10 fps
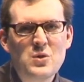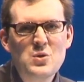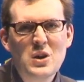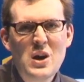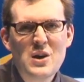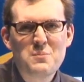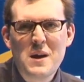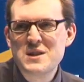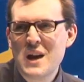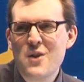Google Earth
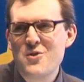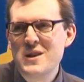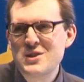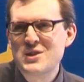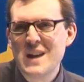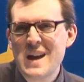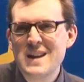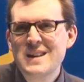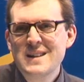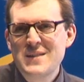by terrorists.
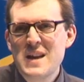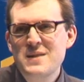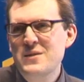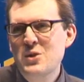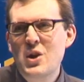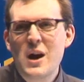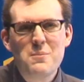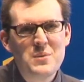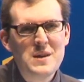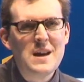Say they look
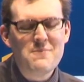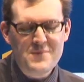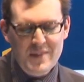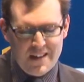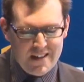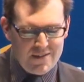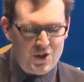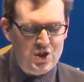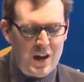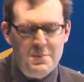up the
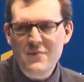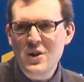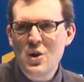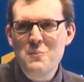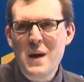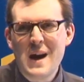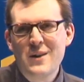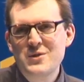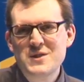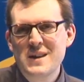shape of a
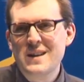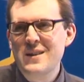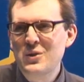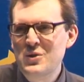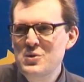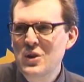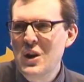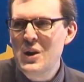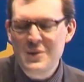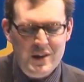compound on
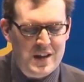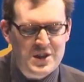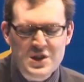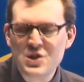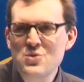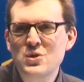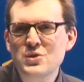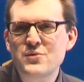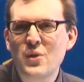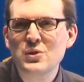Google Earth, and is this
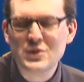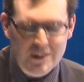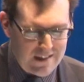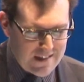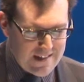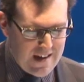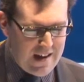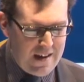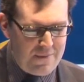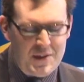Google's fault?
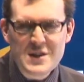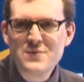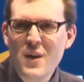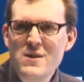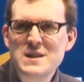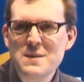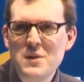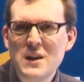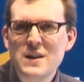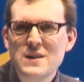This is very
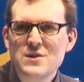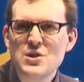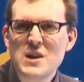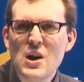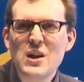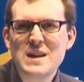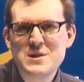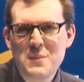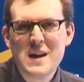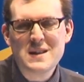similar to the early
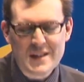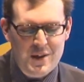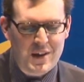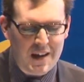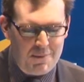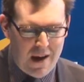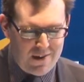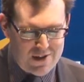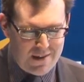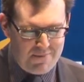debates, I think,
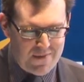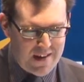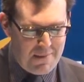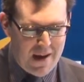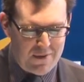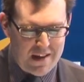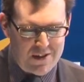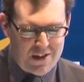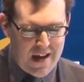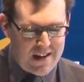about the
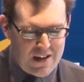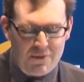internet.